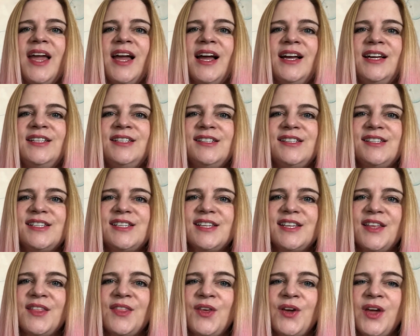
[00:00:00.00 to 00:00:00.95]
And
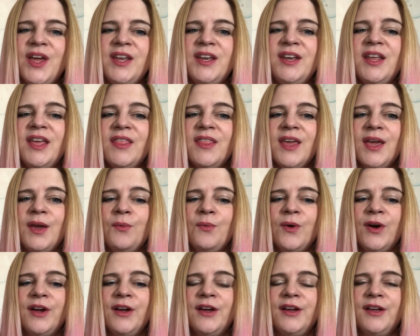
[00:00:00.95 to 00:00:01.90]
then they
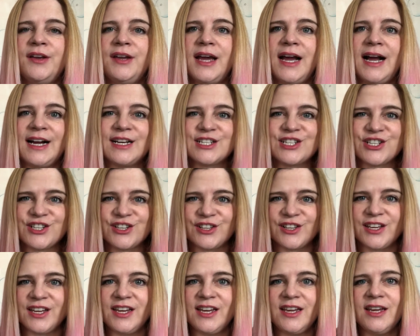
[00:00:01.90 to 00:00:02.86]
would
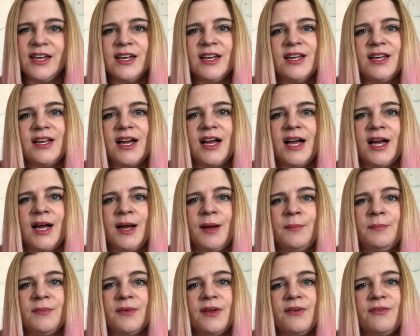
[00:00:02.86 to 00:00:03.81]
actually
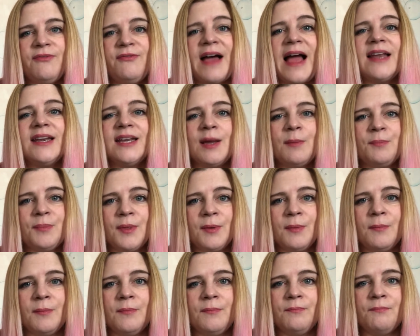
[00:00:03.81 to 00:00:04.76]
fatten up
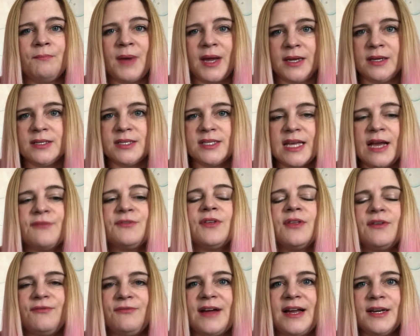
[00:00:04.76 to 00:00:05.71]
the mice.
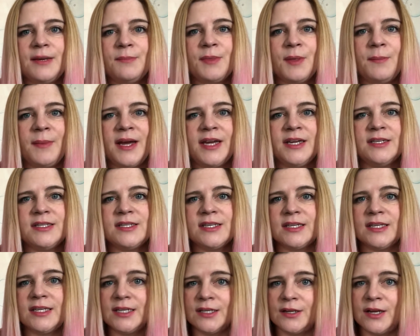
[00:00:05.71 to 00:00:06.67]
After they fattened up the
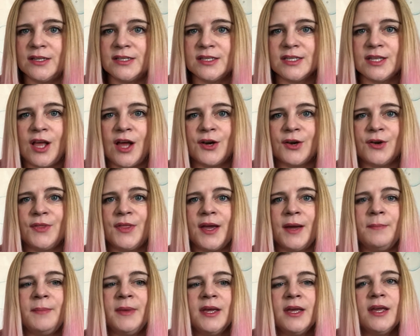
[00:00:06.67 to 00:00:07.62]
mice and slaughtered
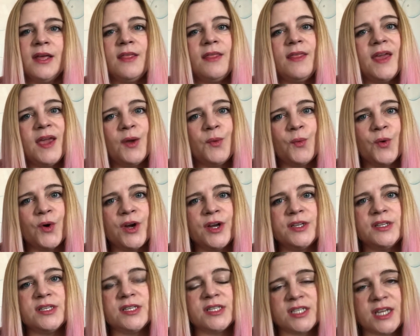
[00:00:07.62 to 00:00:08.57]
them, they
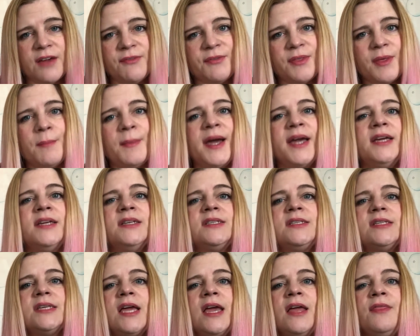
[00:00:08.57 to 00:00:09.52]
would stuff the
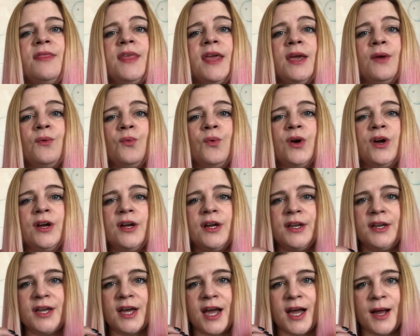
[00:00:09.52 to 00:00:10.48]
mice and they
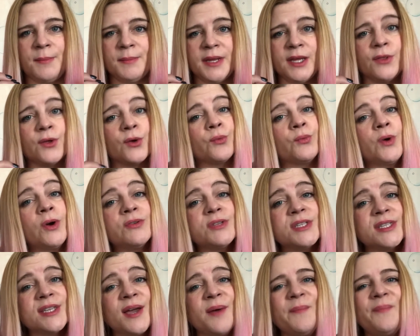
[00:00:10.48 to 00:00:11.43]
would either
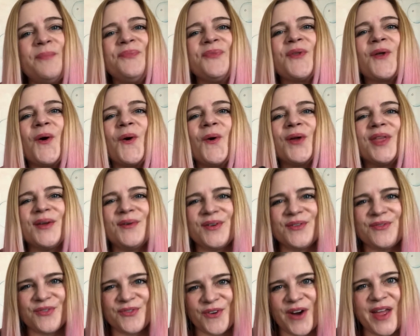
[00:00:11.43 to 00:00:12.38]
roast them or they
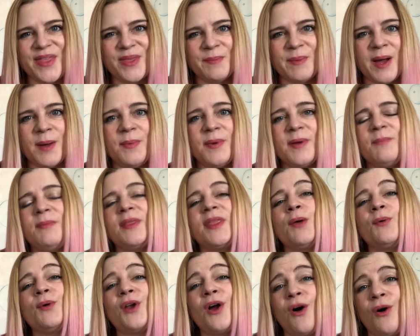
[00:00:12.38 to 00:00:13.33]
would fry them up,
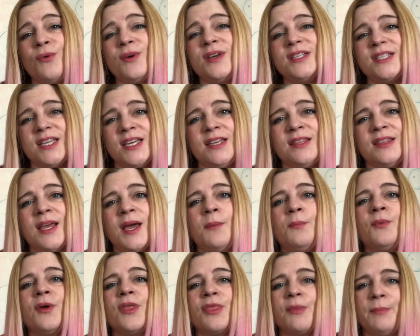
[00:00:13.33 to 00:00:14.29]
but they would always eat
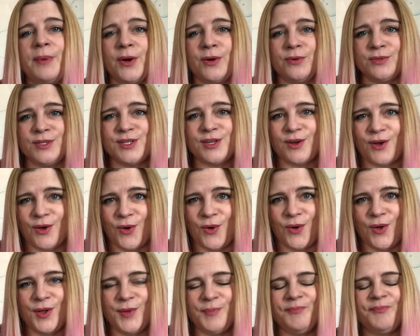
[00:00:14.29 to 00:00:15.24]
them with the bones
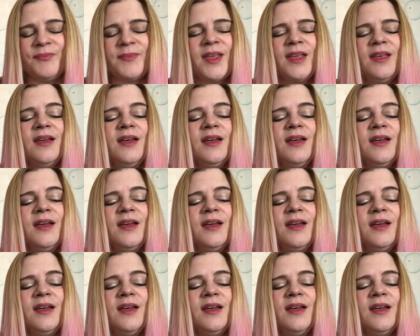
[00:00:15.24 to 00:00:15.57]
whole.